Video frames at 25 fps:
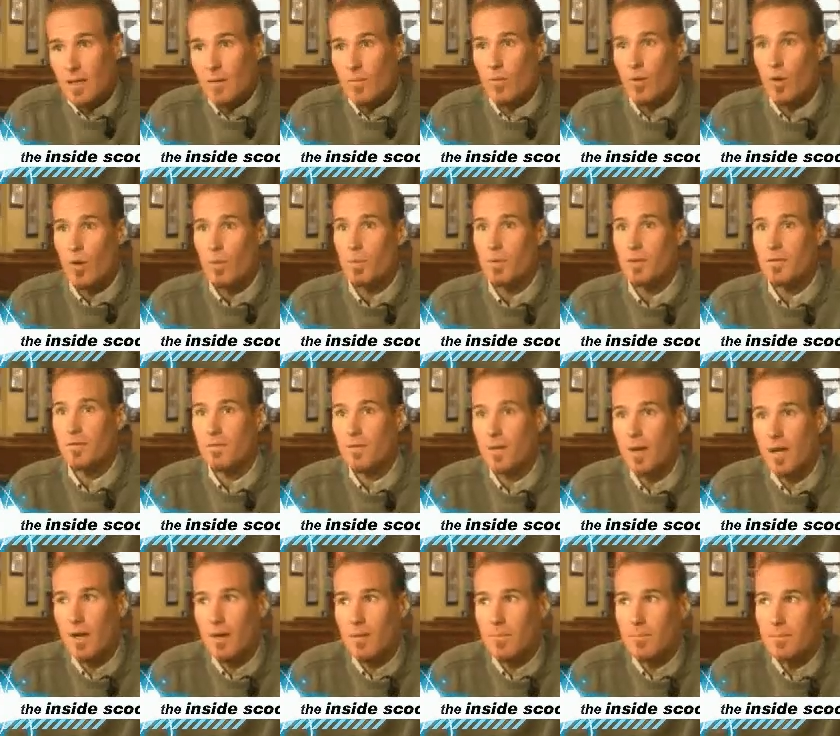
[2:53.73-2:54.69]
open
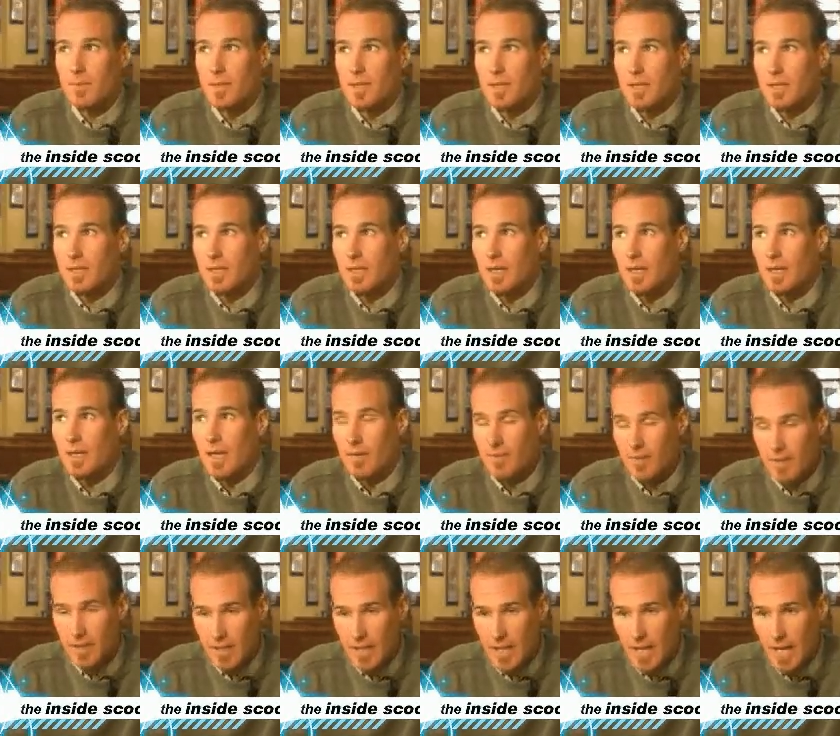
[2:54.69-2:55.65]
from 11
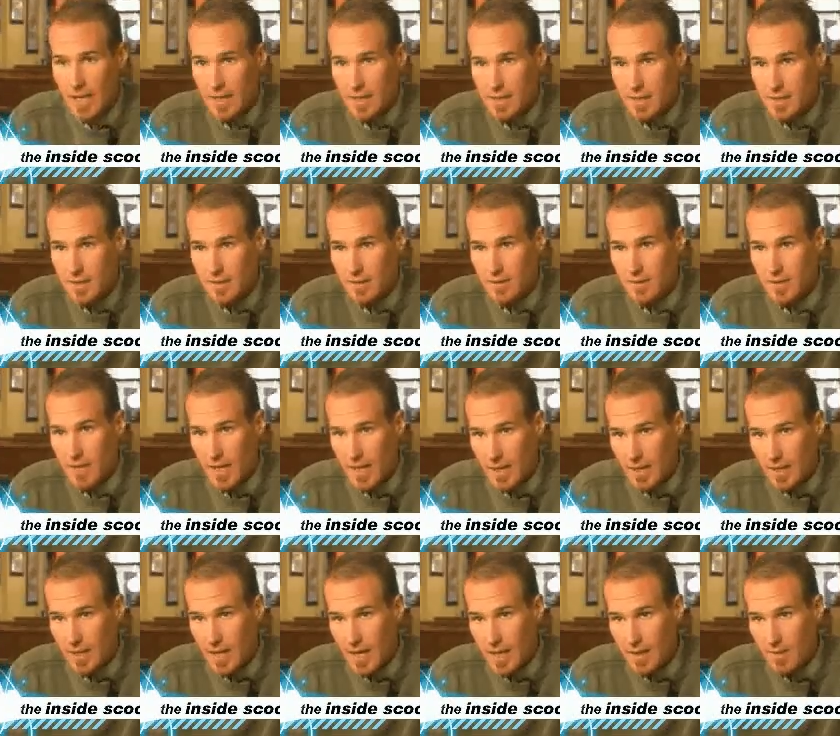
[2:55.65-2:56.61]
o'clock till 10
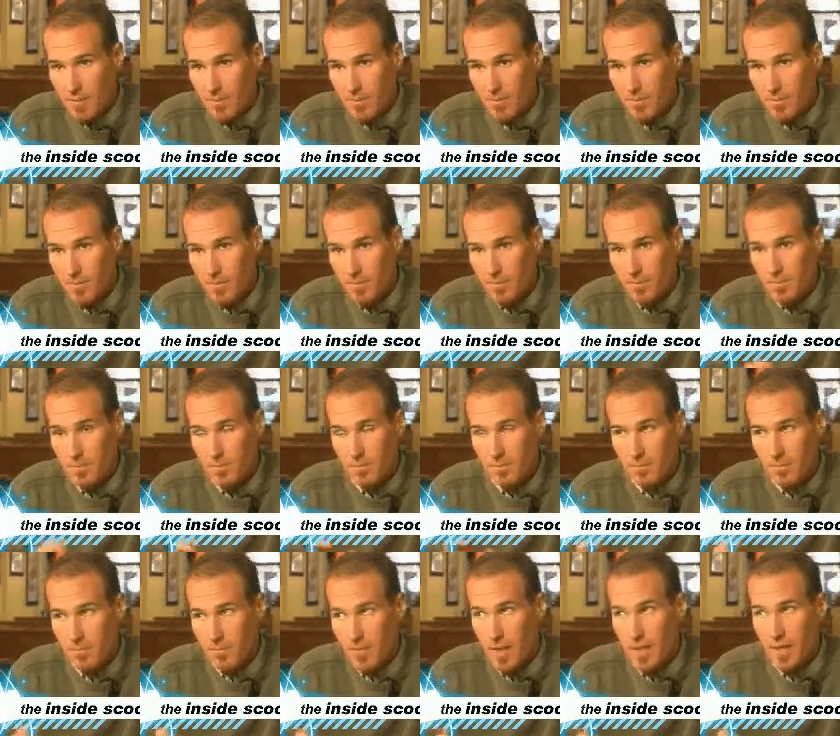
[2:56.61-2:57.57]
o'clock
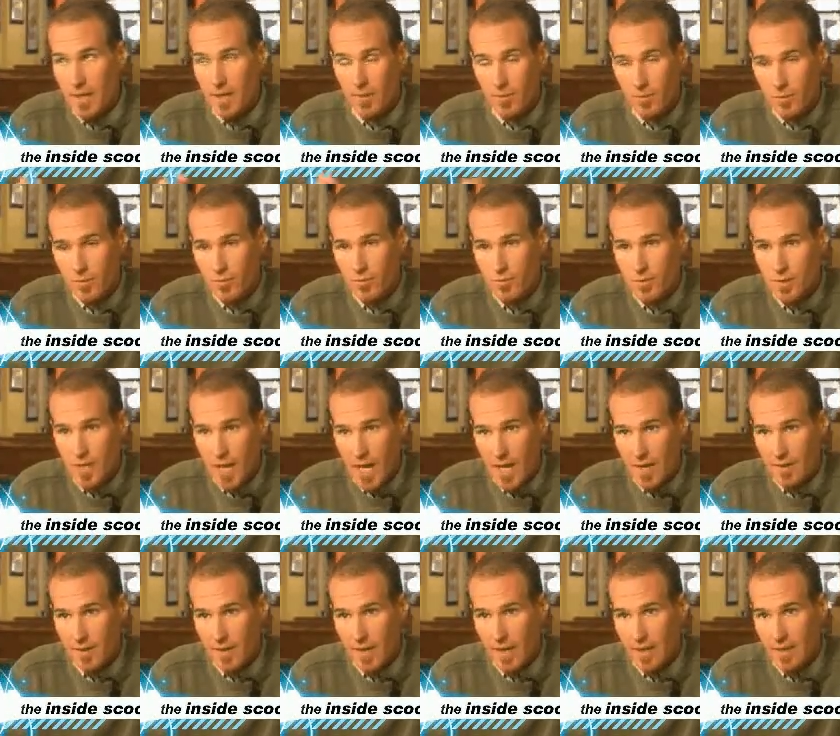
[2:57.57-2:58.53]
Monday through
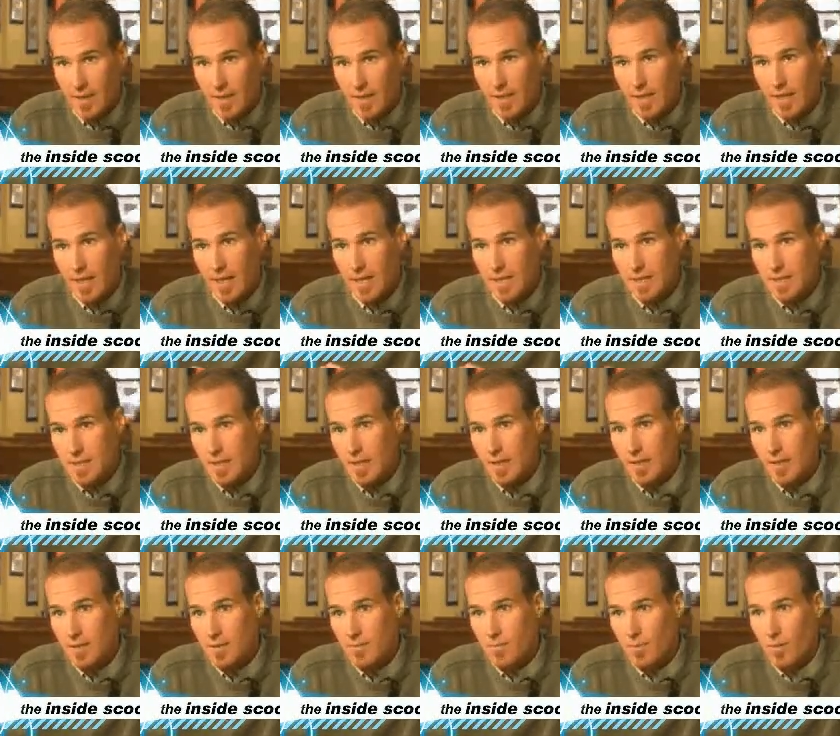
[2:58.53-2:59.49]
Saturday, and then on
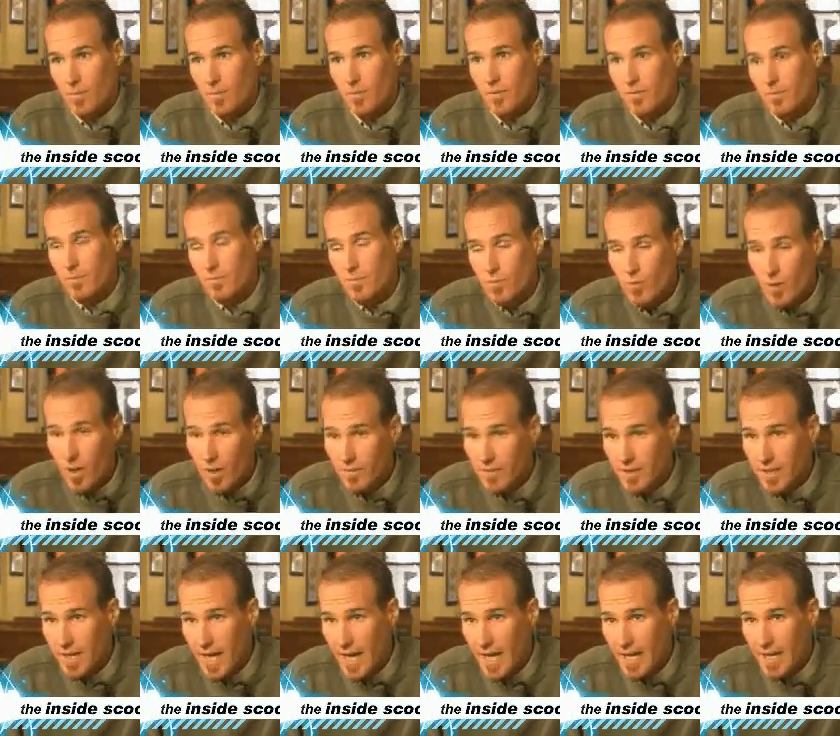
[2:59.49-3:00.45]
Sundays we're open from 12 to
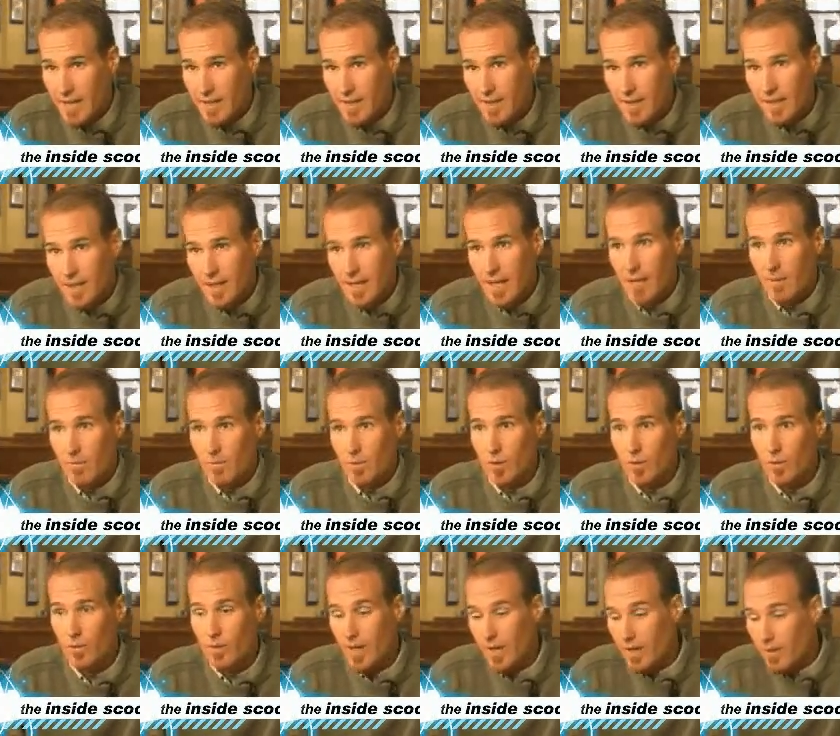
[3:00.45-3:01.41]
9. And we're
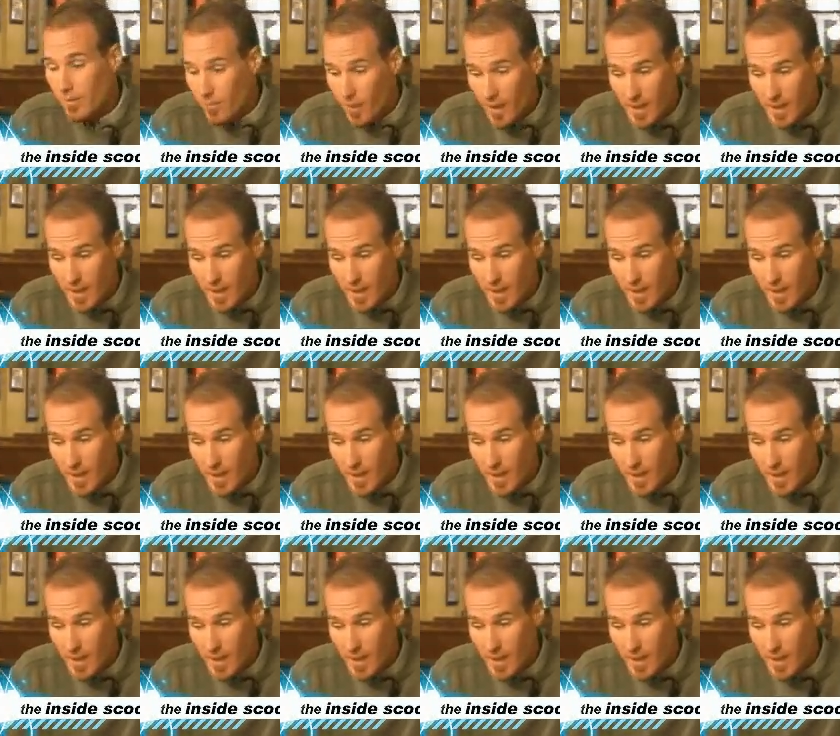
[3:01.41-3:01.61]
located right